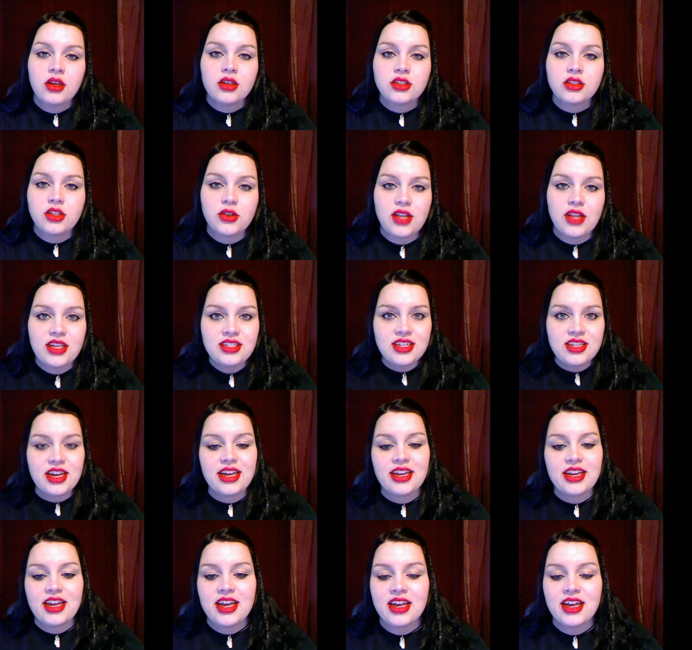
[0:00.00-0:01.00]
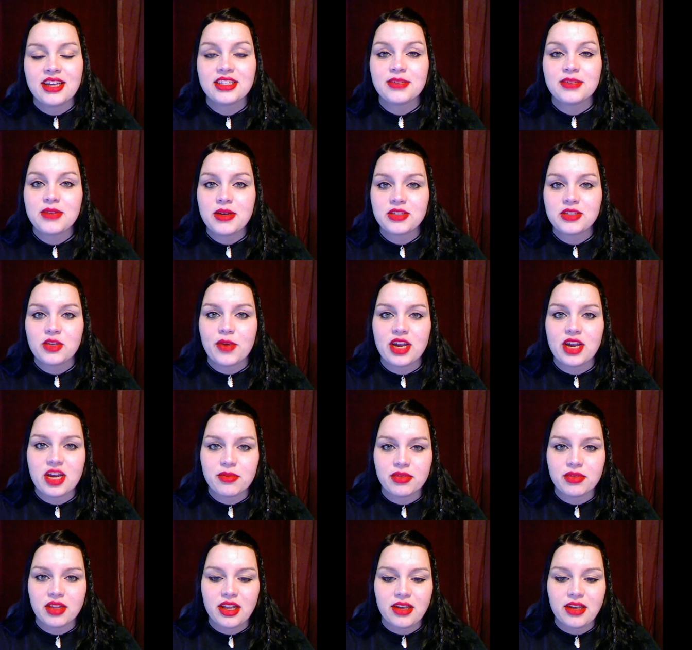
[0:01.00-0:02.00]
So last night, sometimes I wake up
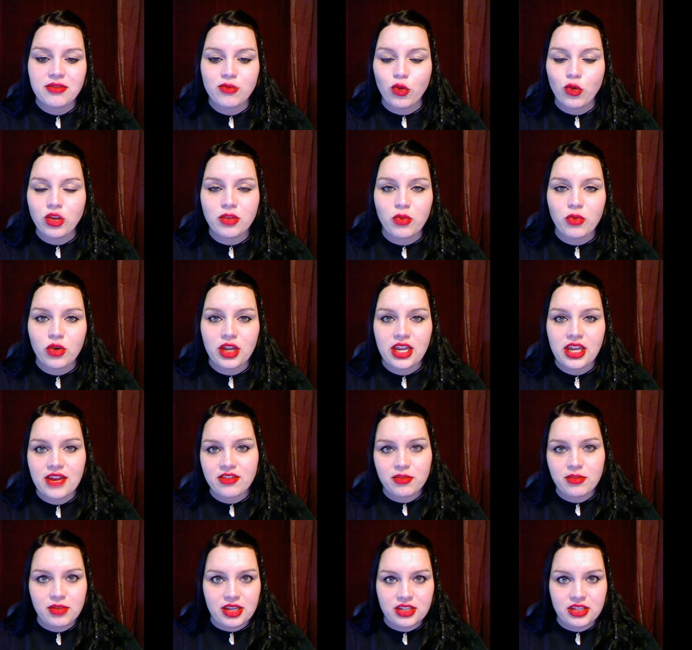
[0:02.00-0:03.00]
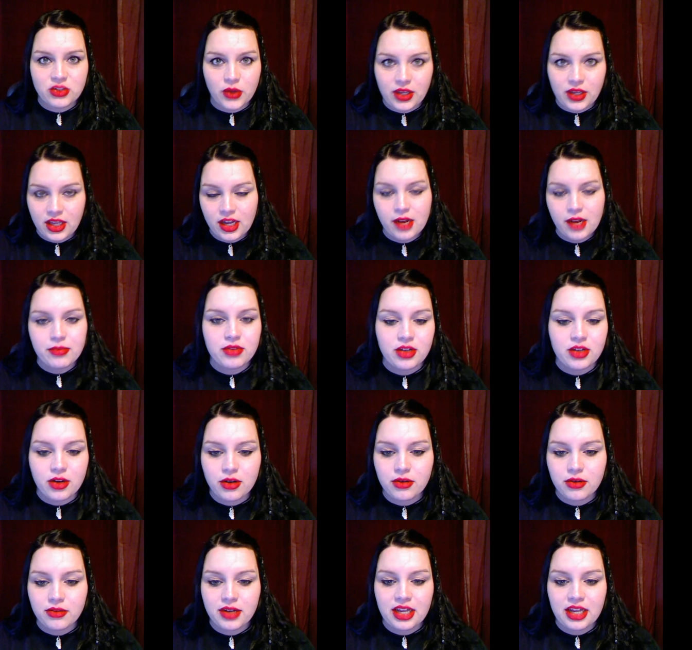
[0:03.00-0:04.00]
at like 4 in the morning after pee, so I get up to
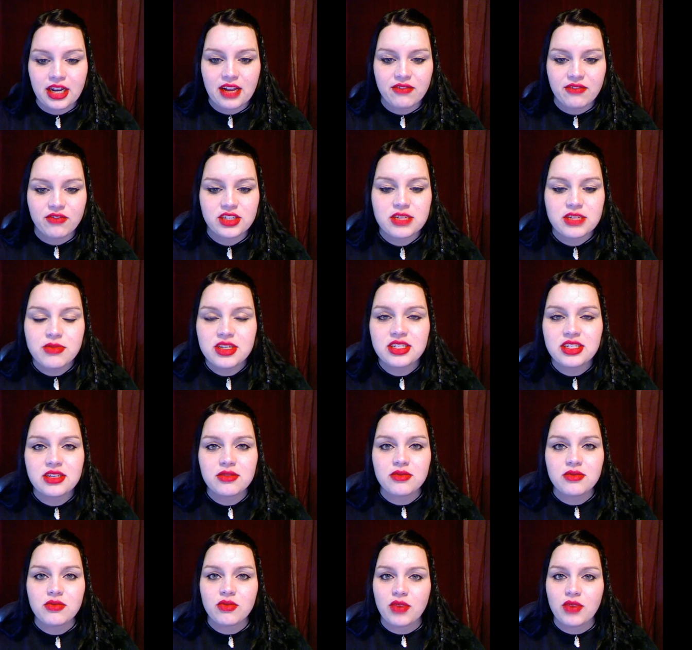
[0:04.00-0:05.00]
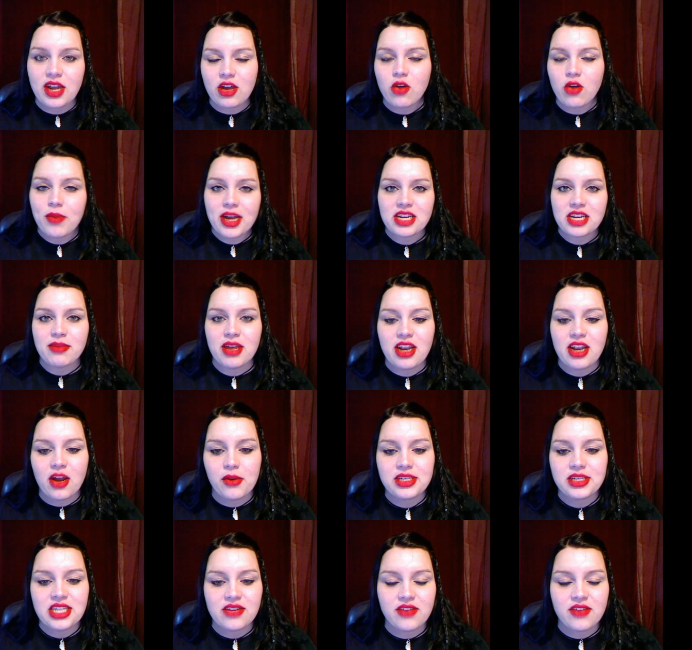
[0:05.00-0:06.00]
go, and I, for some reason, when I go back to bed, I
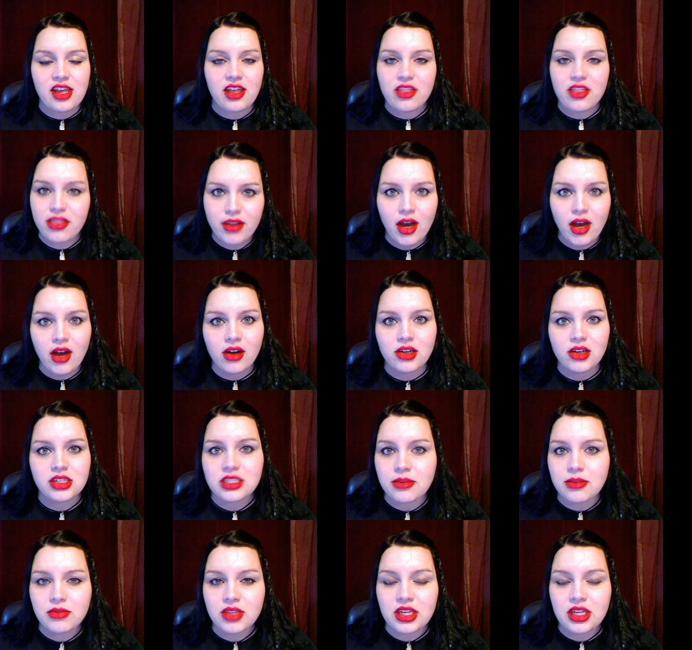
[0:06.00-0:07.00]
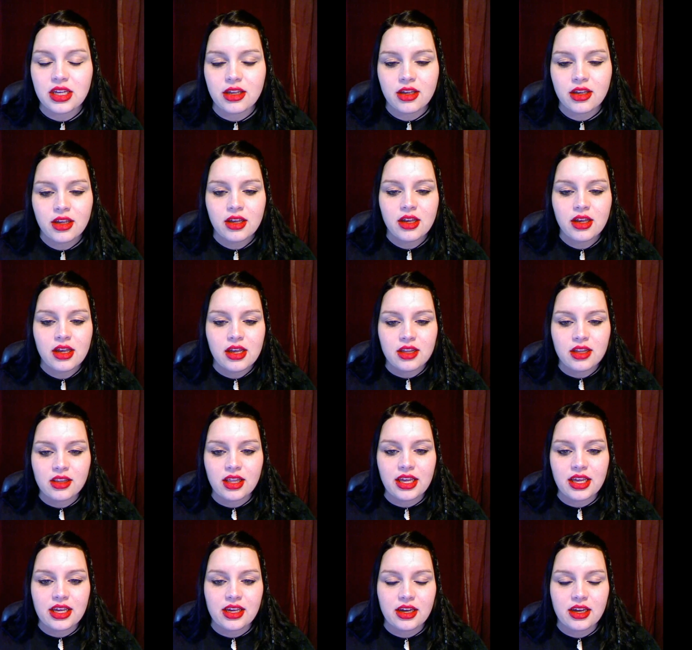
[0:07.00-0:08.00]
always have like a thought or something,
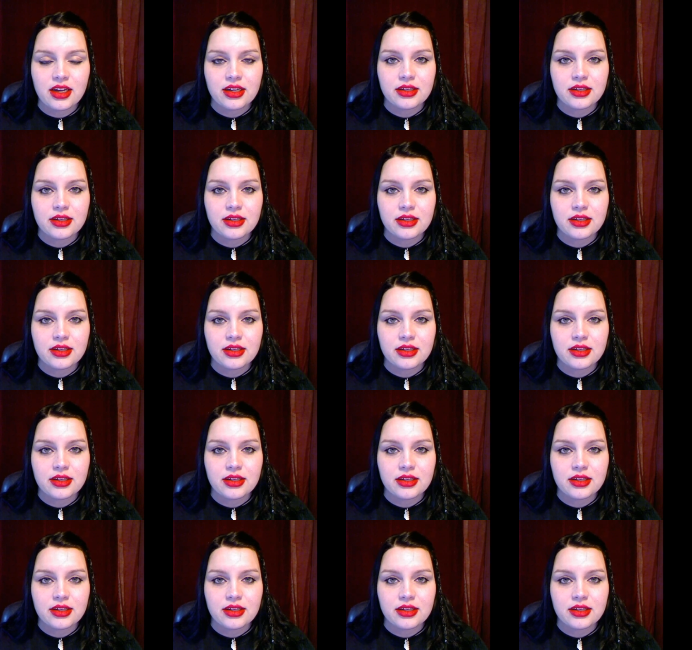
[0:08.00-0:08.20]
like,